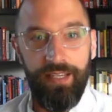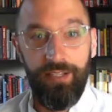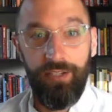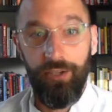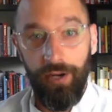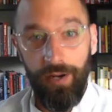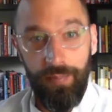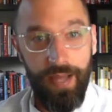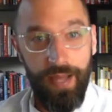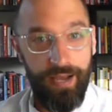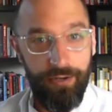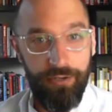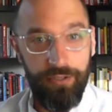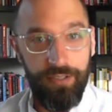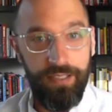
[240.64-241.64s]
in Europe,
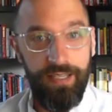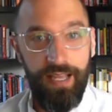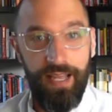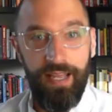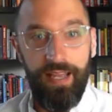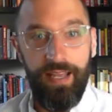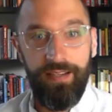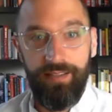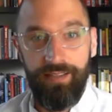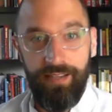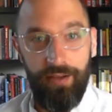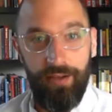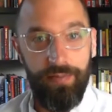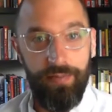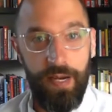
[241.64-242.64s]
actually, and in
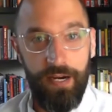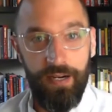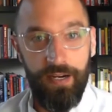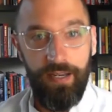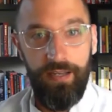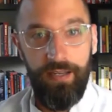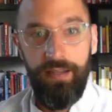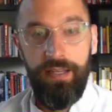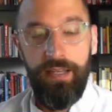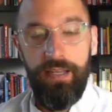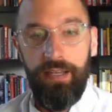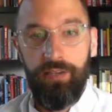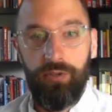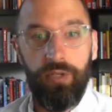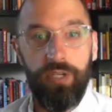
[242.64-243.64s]
South America.
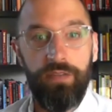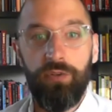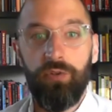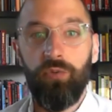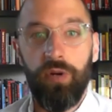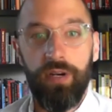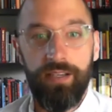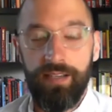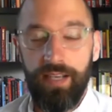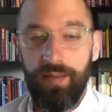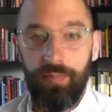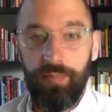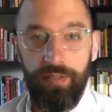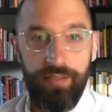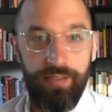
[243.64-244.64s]
So I'll give you one
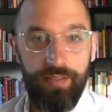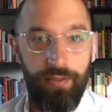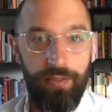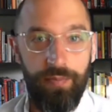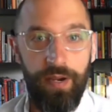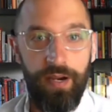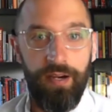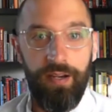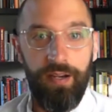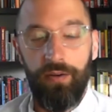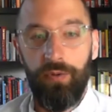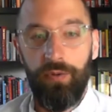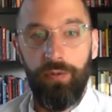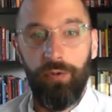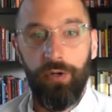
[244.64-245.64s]
example in South America.
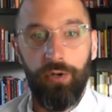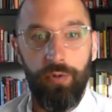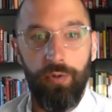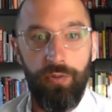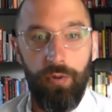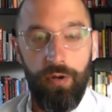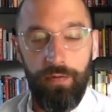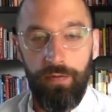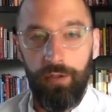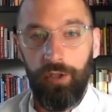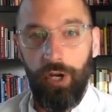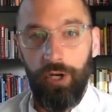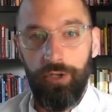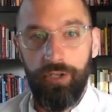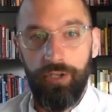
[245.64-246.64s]
We work with one of the
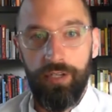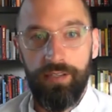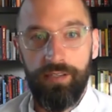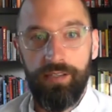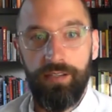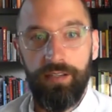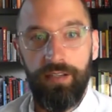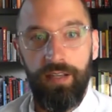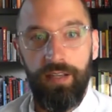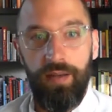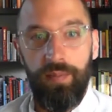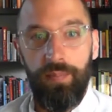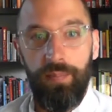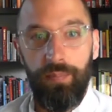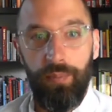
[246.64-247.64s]
largest
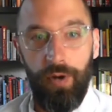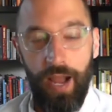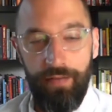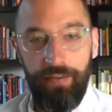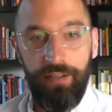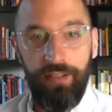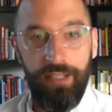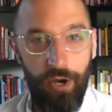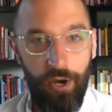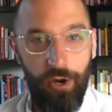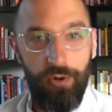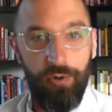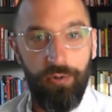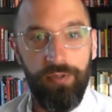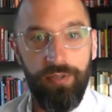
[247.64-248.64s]
privately
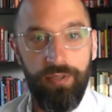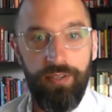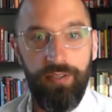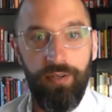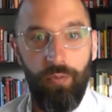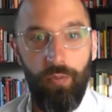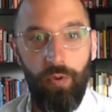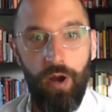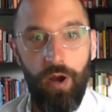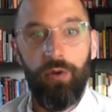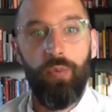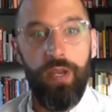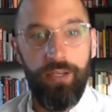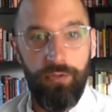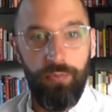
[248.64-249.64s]
owned water
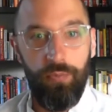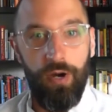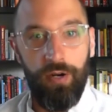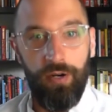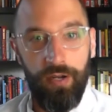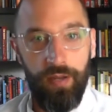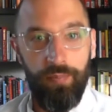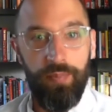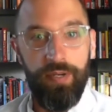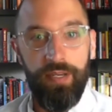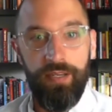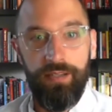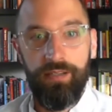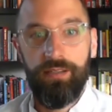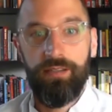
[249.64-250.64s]
wastewater
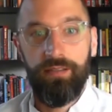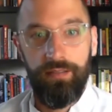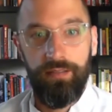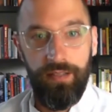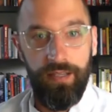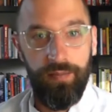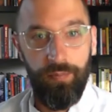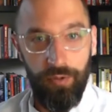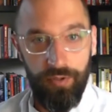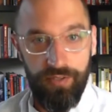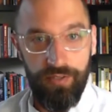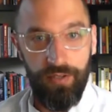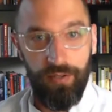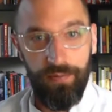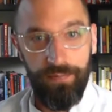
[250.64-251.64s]
companies in
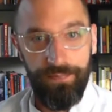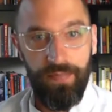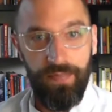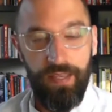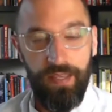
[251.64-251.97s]
Brazil.